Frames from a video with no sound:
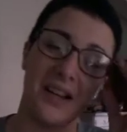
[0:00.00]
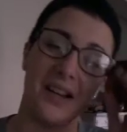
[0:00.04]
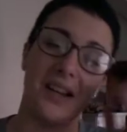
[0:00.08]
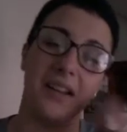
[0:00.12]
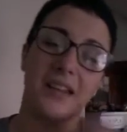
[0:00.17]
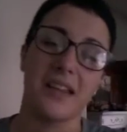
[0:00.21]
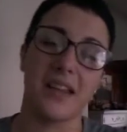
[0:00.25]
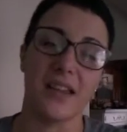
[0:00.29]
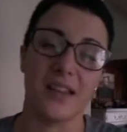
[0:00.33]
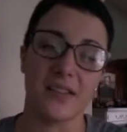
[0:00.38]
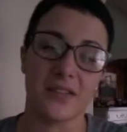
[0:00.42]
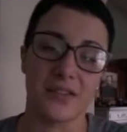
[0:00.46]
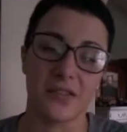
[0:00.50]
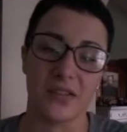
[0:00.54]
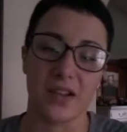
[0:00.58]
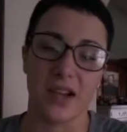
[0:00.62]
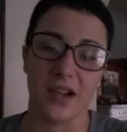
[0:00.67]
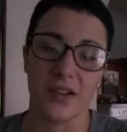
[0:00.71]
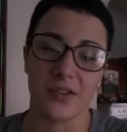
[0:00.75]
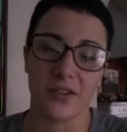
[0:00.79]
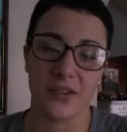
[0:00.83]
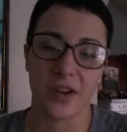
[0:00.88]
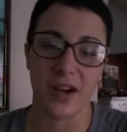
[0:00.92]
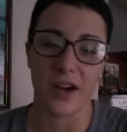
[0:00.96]
a cancer
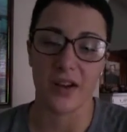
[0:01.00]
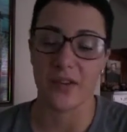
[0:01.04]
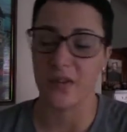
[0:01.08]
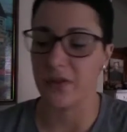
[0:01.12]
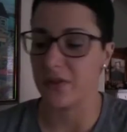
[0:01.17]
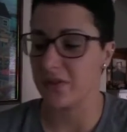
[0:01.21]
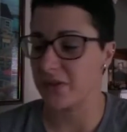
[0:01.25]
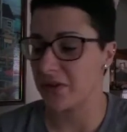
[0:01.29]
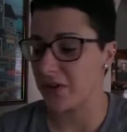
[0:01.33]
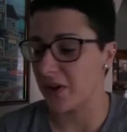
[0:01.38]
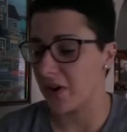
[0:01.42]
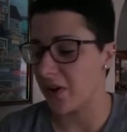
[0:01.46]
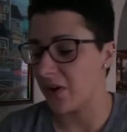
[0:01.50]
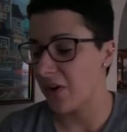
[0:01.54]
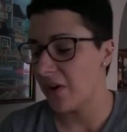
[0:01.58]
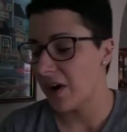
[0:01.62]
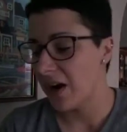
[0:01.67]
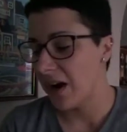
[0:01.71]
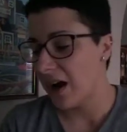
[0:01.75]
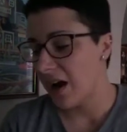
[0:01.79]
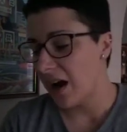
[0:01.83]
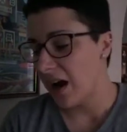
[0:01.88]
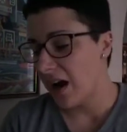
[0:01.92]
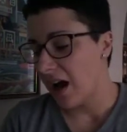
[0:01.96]
doctor either. So
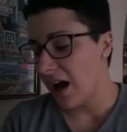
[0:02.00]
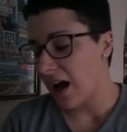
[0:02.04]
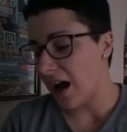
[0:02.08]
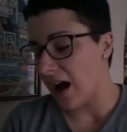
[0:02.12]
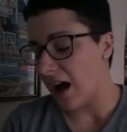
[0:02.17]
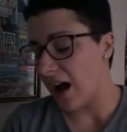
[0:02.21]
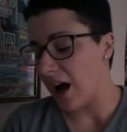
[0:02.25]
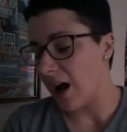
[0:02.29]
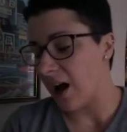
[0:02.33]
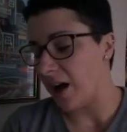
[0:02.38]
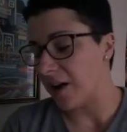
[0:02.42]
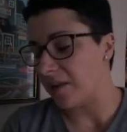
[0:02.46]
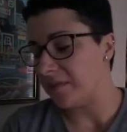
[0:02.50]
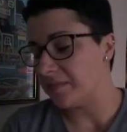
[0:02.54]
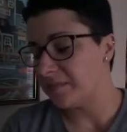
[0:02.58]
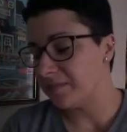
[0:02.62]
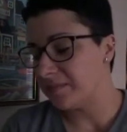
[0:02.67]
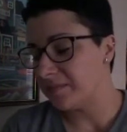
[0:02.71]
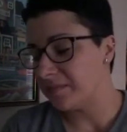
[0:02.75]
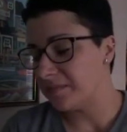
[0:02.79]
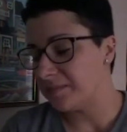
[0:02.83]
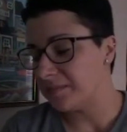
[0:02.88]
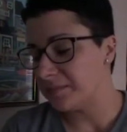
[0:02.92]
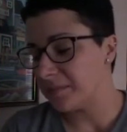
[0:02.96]

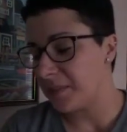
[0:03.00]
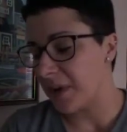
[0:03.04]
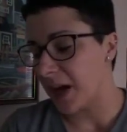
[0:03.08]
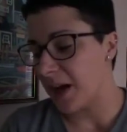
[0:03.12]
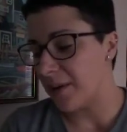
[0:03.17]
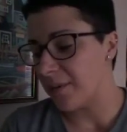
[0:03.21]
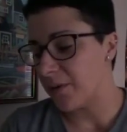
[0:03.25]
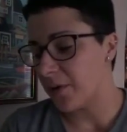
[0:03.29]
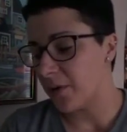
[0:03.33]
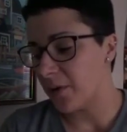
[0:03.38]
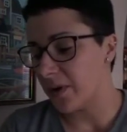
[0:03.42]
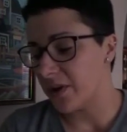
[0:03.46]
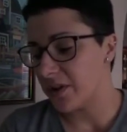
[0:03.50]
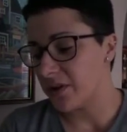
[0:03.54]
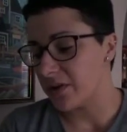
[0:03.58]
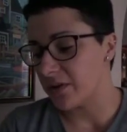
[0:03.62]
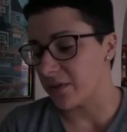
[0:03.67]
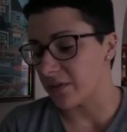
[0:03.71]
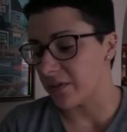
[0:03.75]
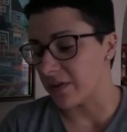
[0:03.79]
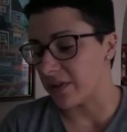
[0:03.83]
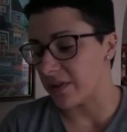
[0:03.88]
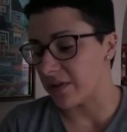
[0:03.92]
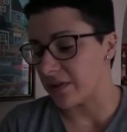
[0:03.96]
I'm going to
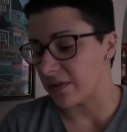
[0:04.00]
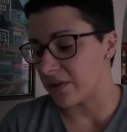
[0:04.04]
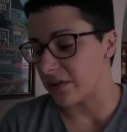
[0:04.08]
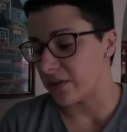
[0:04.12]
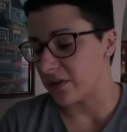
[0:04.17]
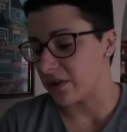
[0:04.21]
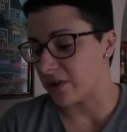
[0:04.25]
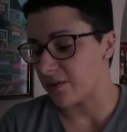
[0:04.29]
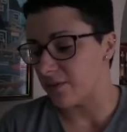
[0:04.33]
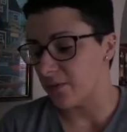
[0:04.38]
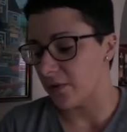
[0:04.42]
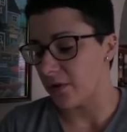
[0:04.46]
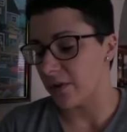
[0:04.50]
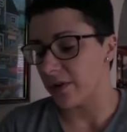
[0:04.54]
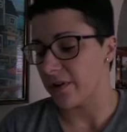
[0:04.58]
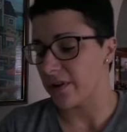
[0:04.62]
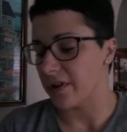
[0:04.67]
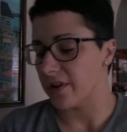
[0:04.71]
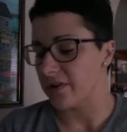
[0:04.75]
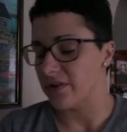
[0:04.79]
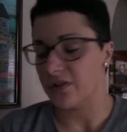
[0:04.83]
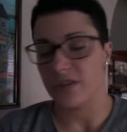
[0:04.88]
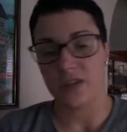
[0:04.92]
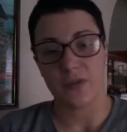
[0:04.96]
research more
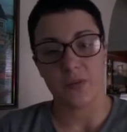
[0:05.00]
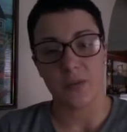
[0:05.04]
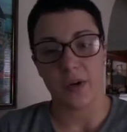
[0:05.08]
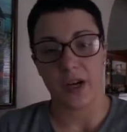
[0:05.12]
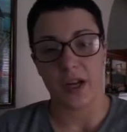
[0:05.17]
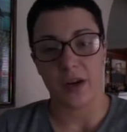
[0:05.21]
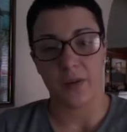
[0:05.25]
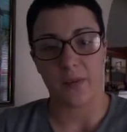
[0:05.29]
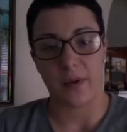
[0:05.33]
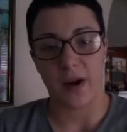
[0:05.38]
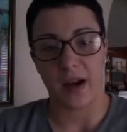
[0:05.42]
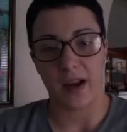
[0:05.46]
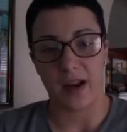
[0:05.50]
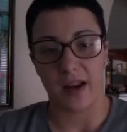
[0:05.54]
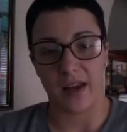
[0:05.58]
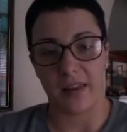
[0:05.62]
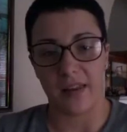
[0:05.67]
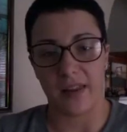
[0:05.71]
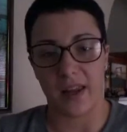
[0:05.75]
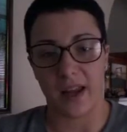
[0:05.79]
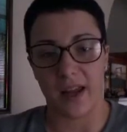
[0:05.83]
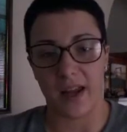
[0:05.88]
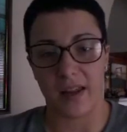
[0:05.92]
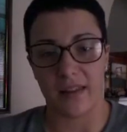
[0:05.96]
than just what I read
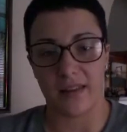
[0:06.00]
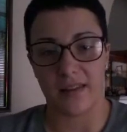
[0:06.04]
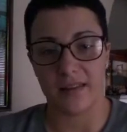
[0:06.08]
on that.